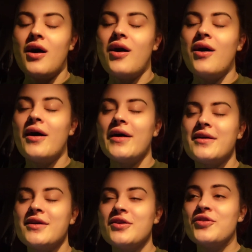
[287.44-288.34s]
I
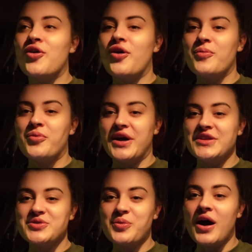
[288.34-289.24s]
cannot put
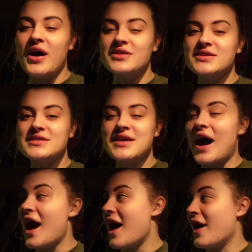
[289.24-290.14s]
into words
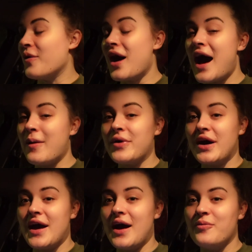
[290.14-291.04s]
how happy
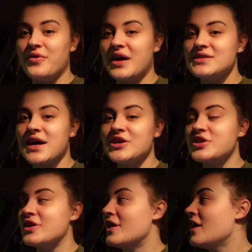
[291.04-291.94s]
I am with that
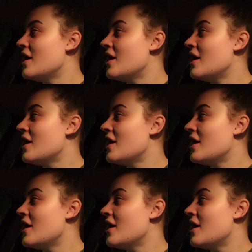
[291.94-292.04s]
session.